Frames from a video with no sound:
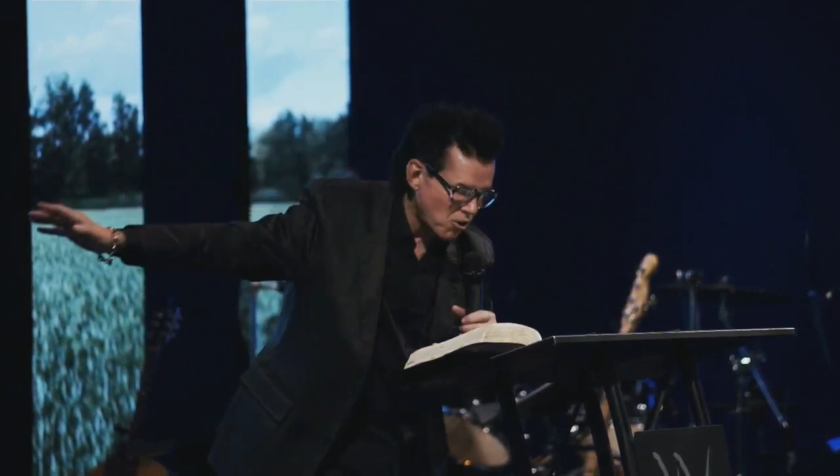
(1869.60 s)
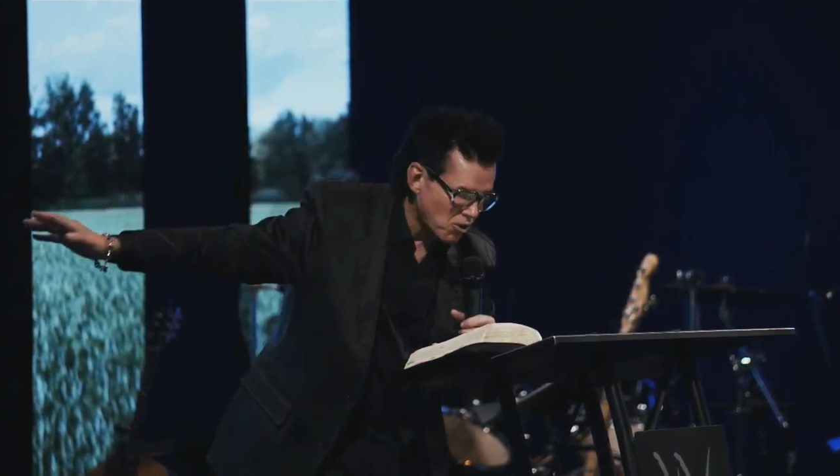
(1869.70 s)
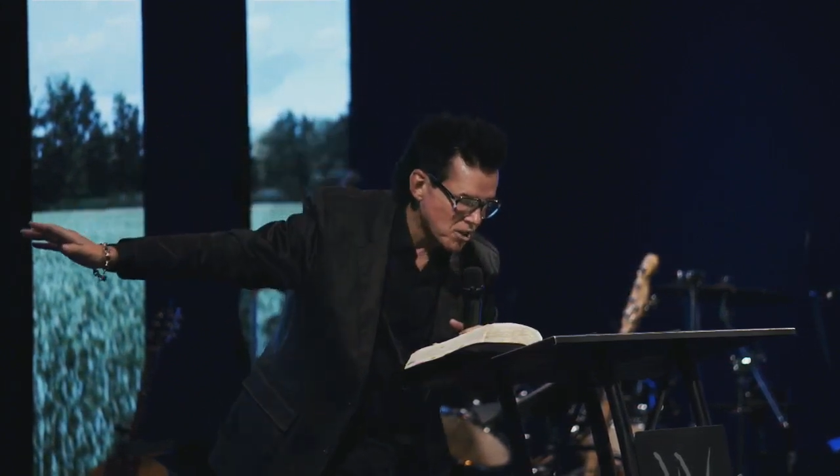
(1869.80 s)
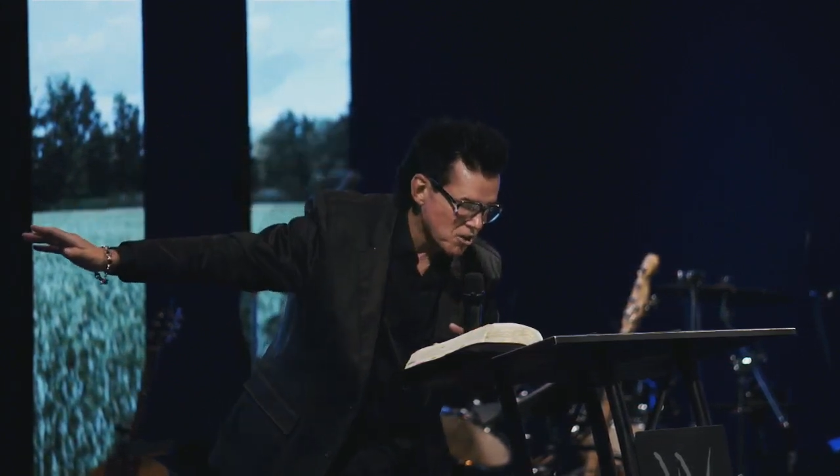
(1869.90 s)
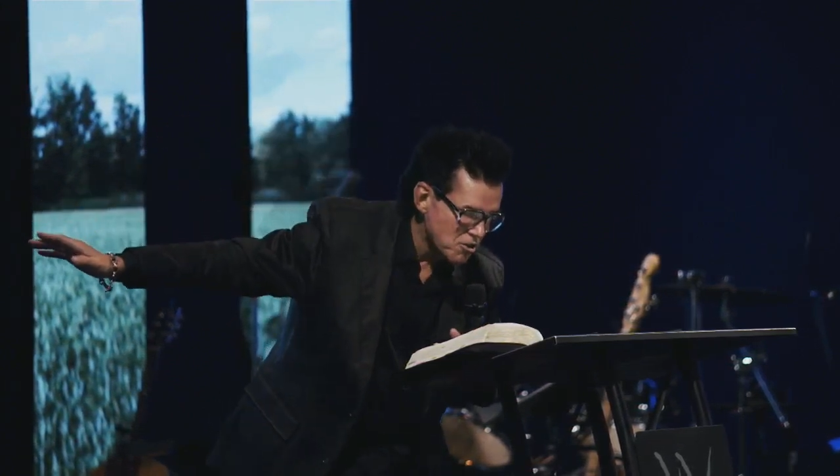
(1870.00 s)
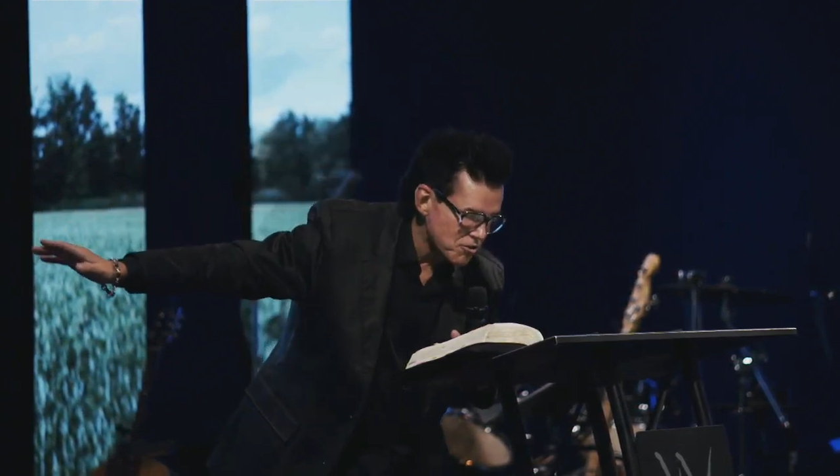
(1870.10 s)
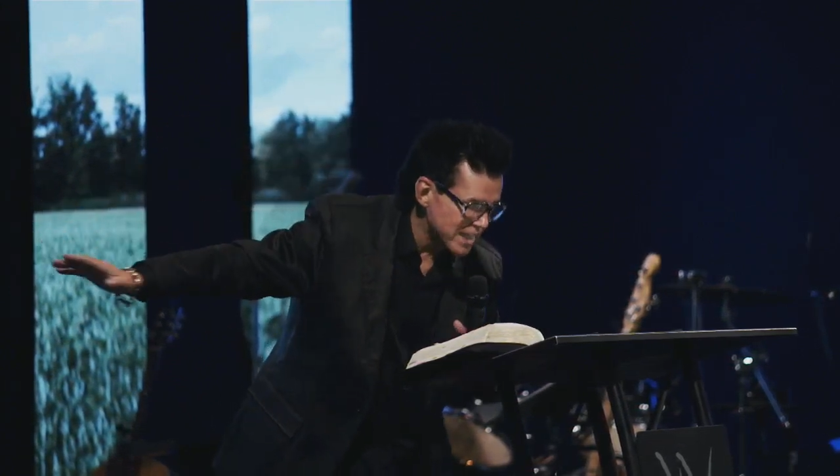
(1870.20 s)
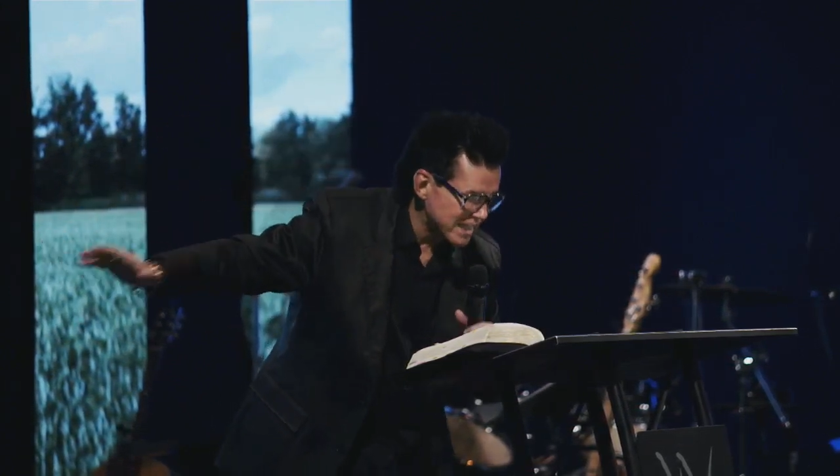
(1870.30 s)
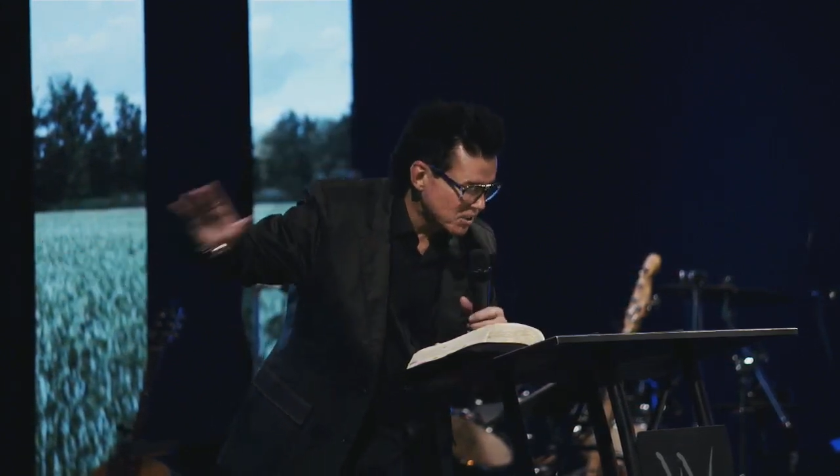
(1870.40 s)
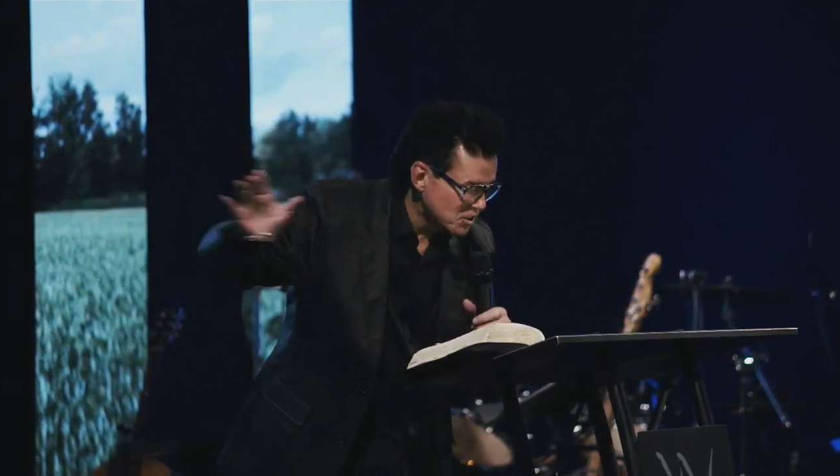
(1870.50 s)
on earth
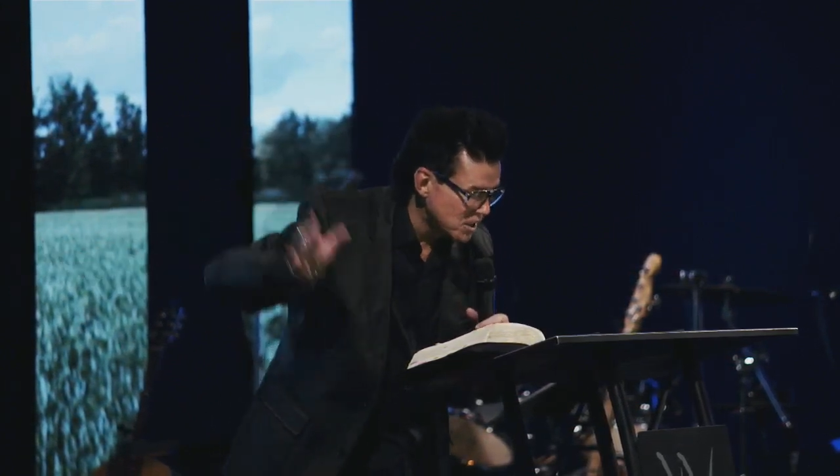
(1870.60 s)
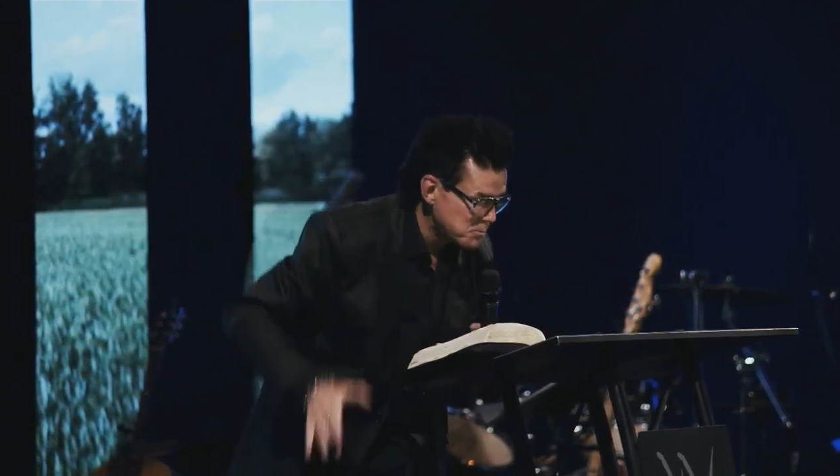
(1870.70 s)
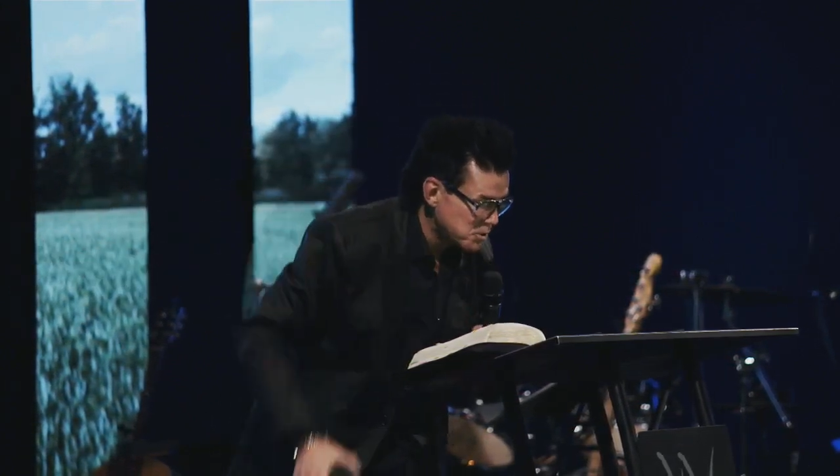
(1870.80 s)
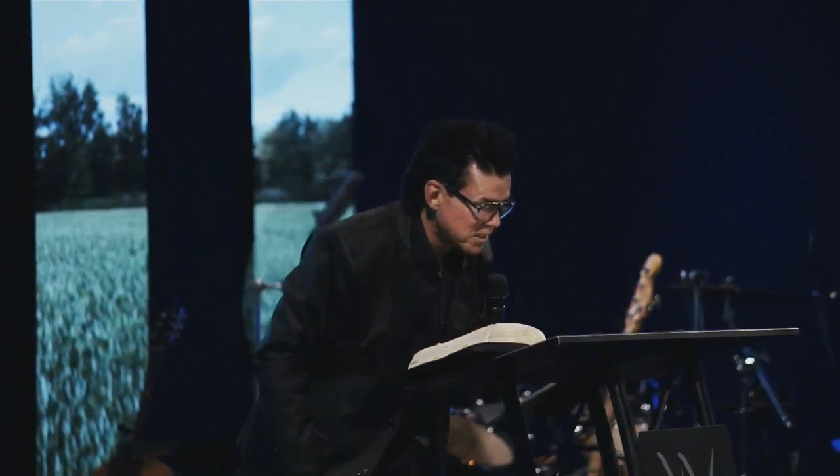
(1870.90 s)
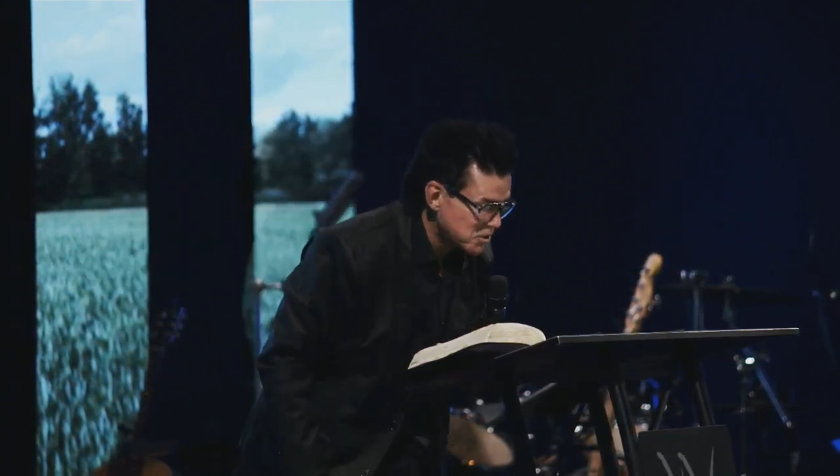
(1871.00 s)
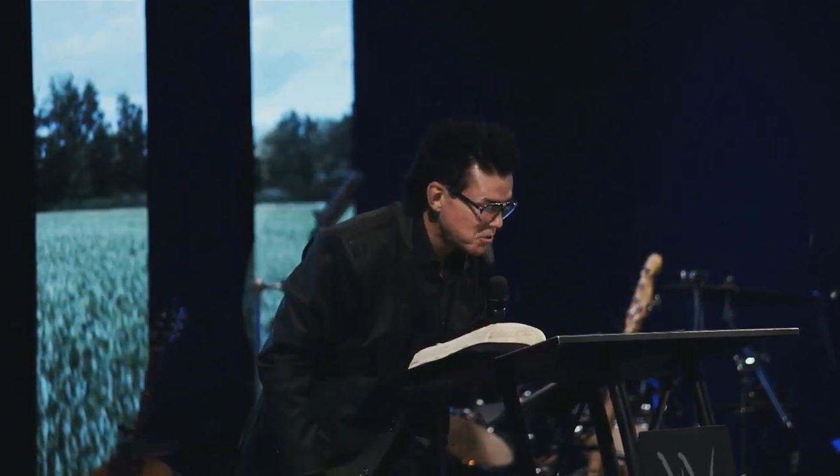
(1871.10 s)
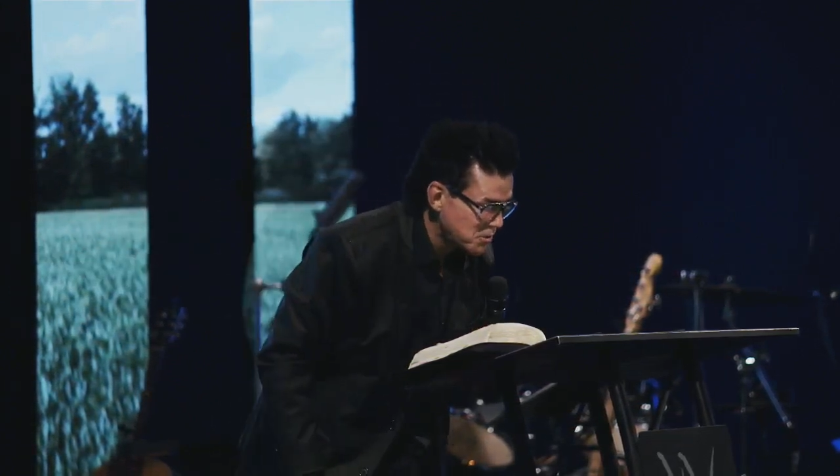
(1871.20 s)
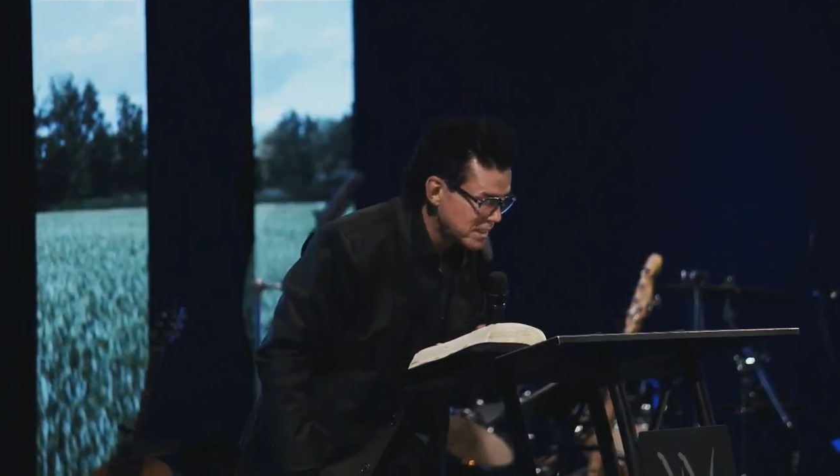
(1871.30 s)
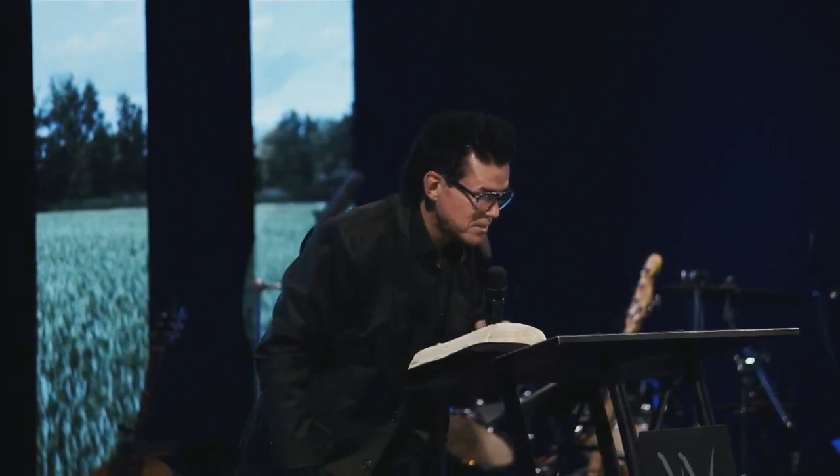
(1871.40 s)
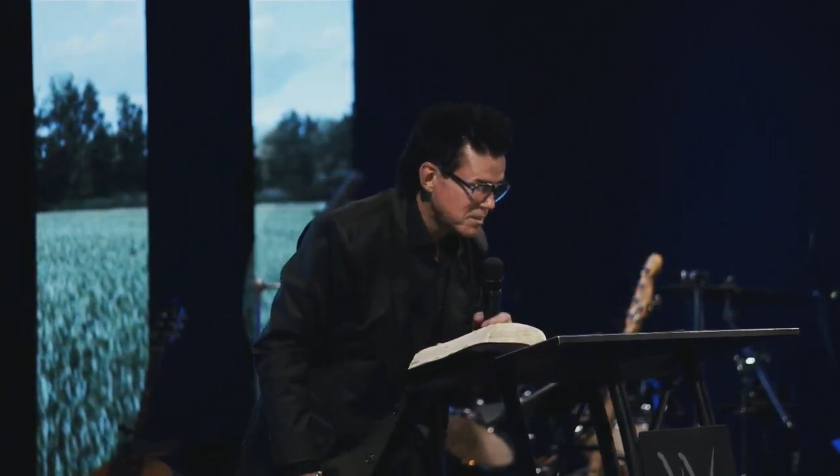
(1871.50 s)
is subject
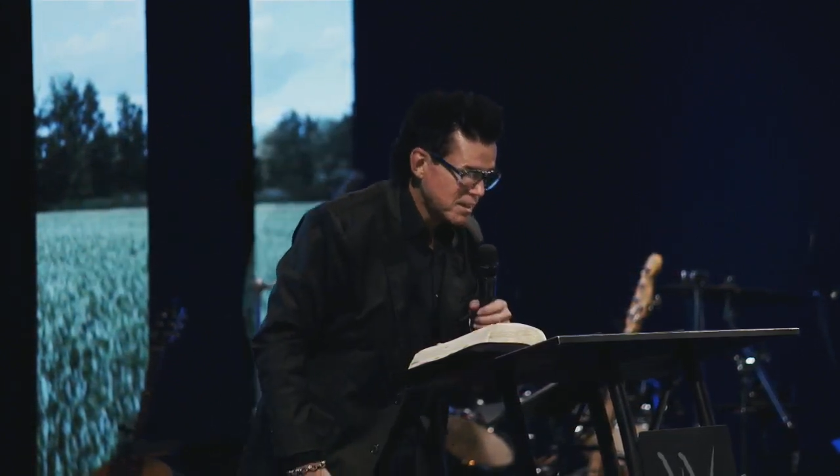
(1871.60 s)
to it.